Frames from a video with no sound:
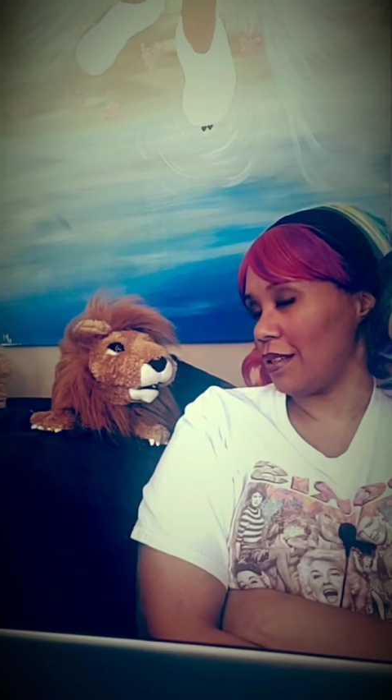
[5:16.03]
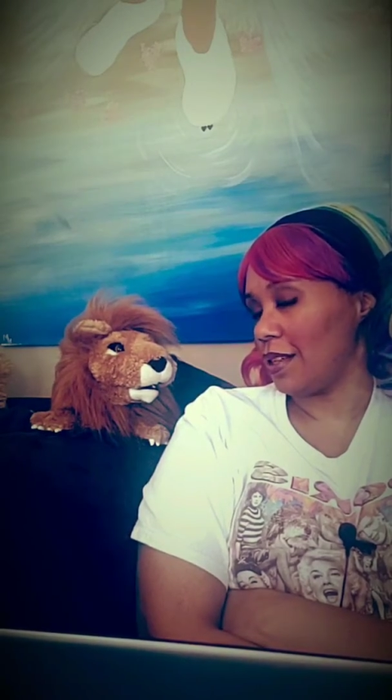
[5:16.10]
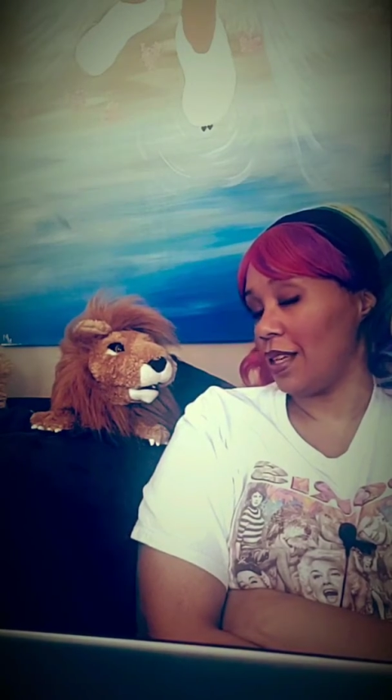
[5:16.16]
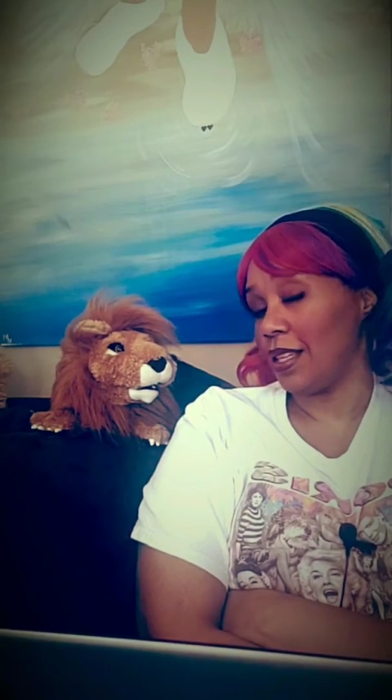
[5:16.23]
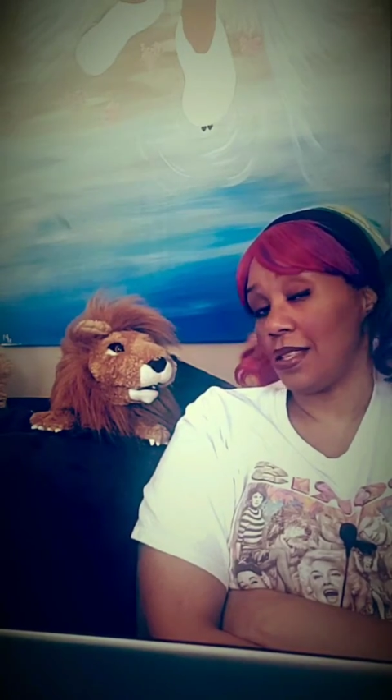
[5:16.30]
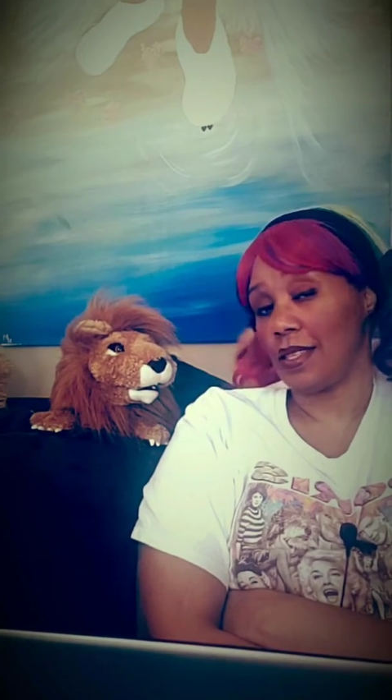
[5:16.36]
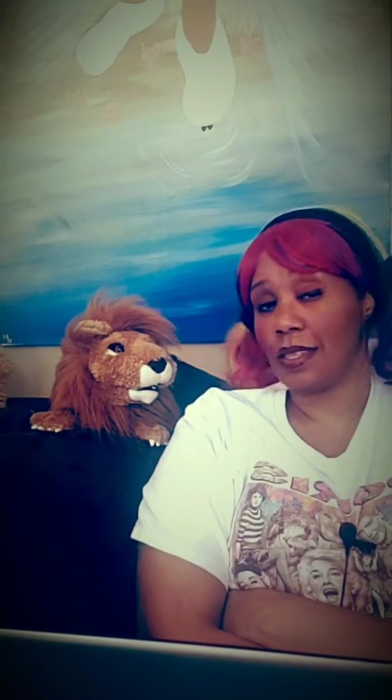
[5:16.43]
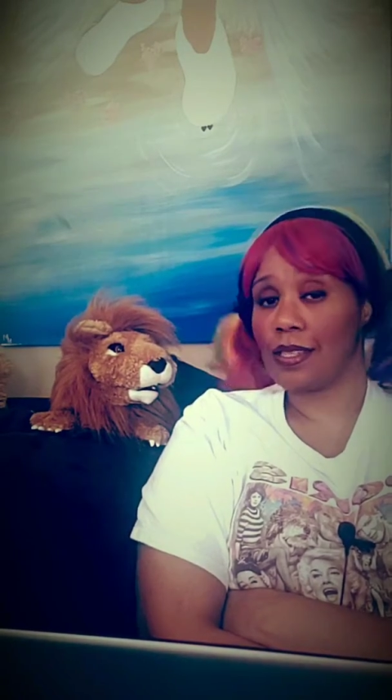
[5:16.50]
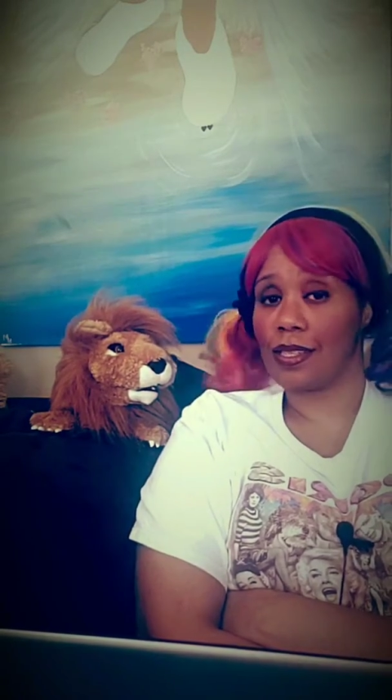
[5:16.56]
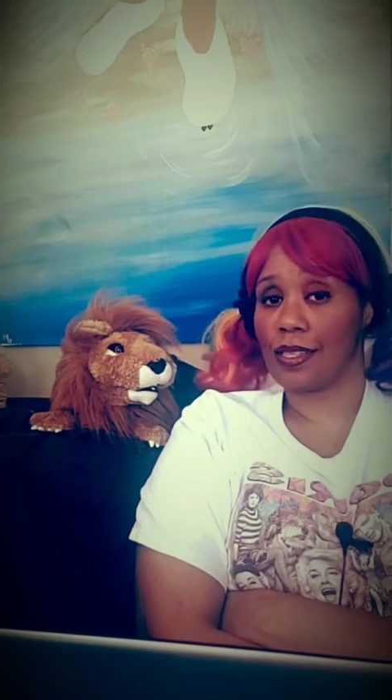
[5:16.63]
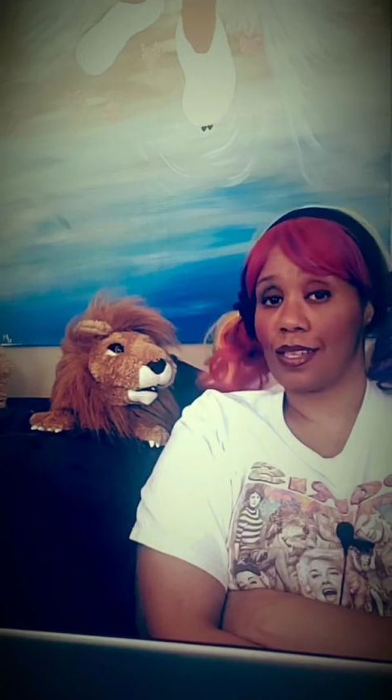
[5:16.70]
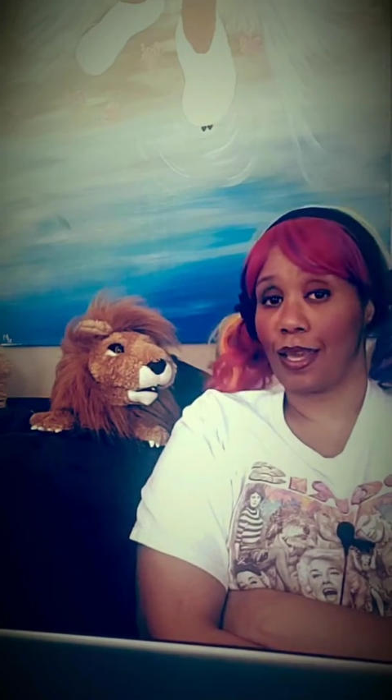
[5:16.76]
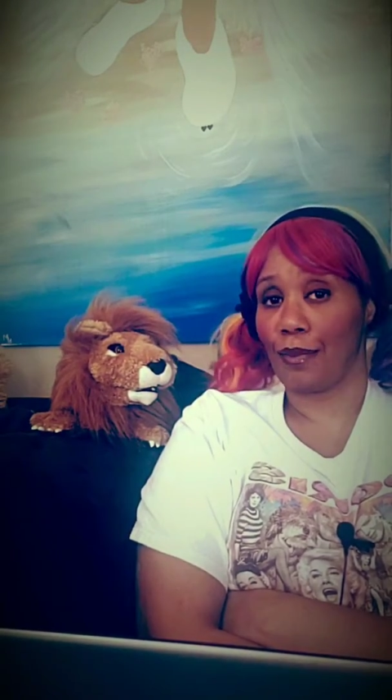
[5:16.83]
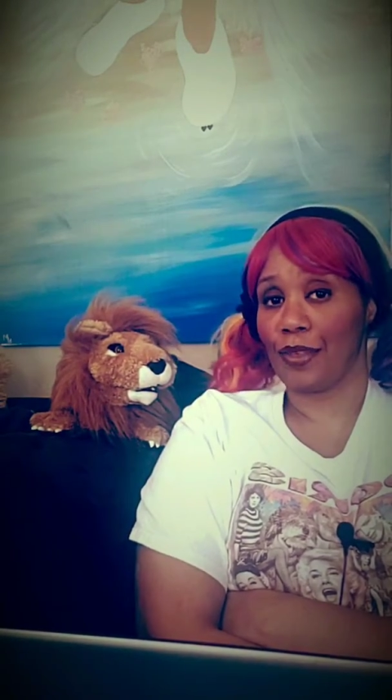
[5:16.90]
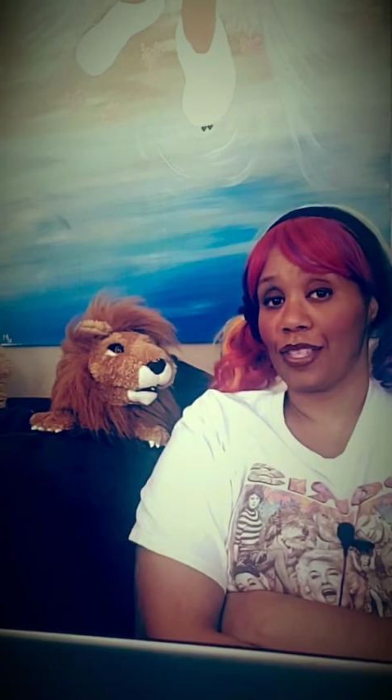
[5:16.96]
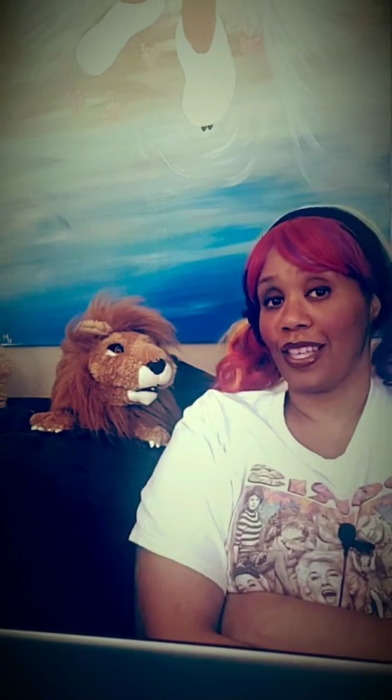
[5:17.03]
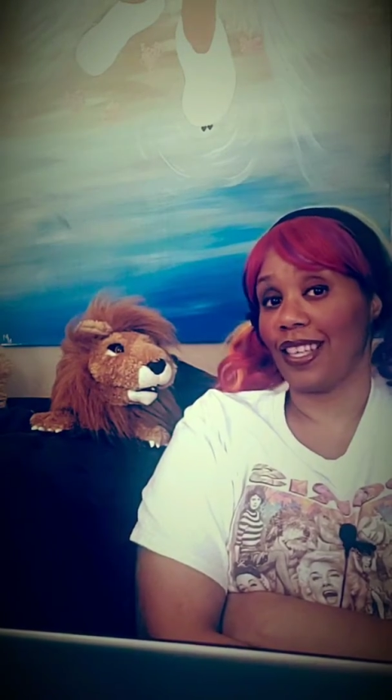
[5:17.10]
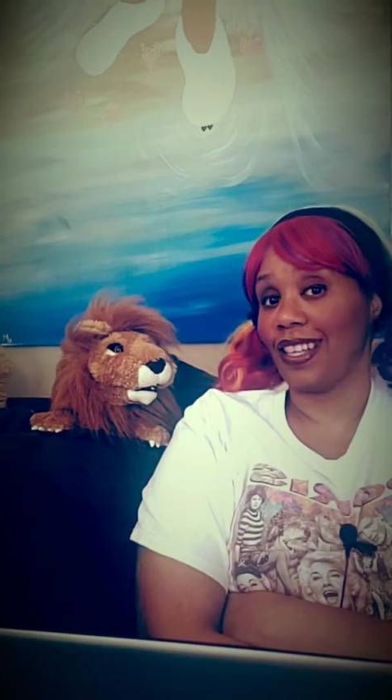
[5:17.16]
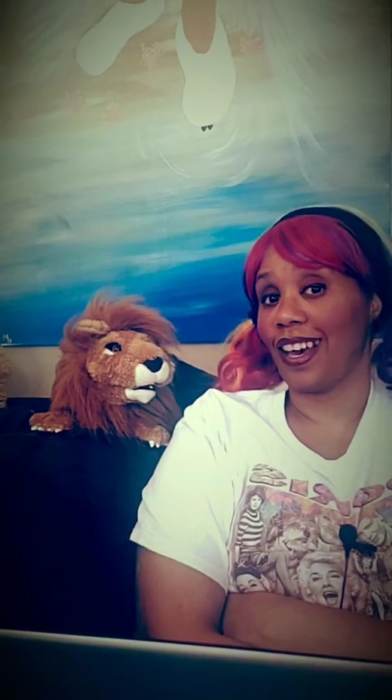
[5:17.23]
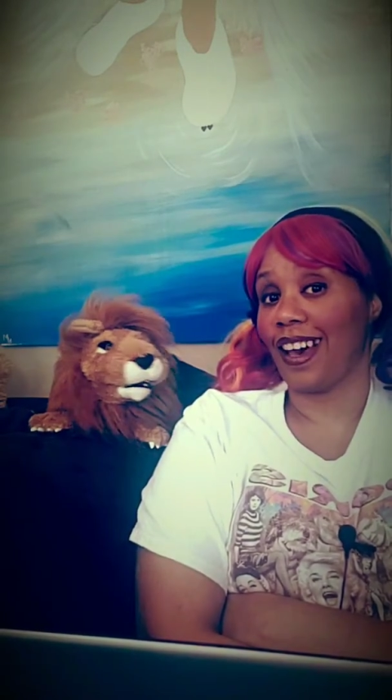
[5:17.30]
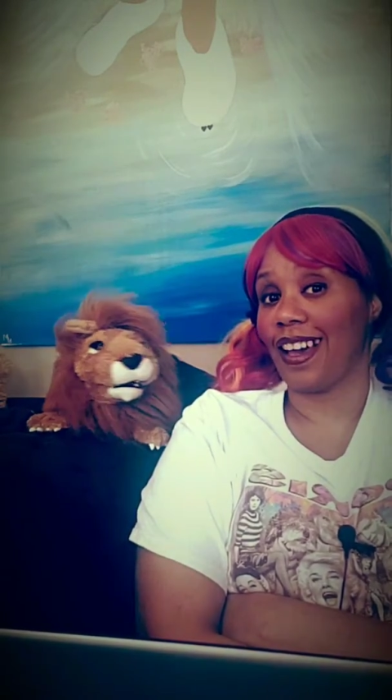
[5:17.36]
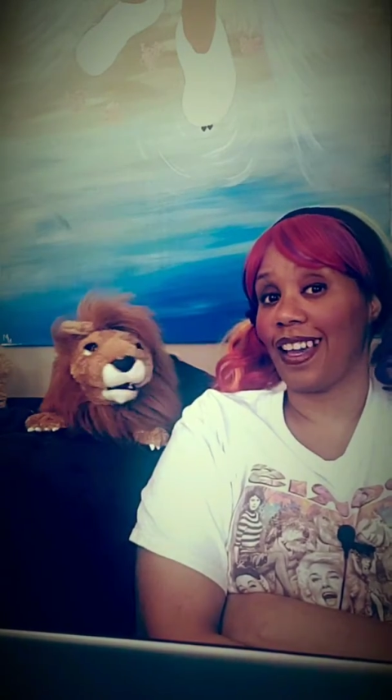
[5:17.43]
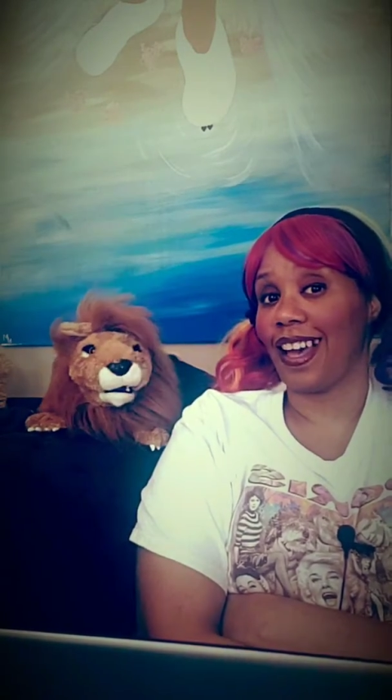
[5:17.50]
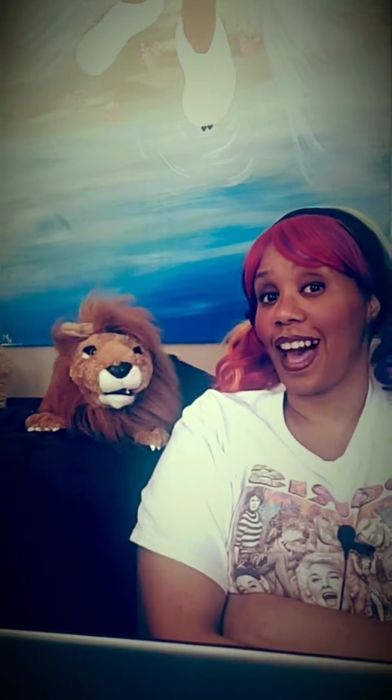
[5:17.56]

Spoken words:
his sister's name is LaNiaya.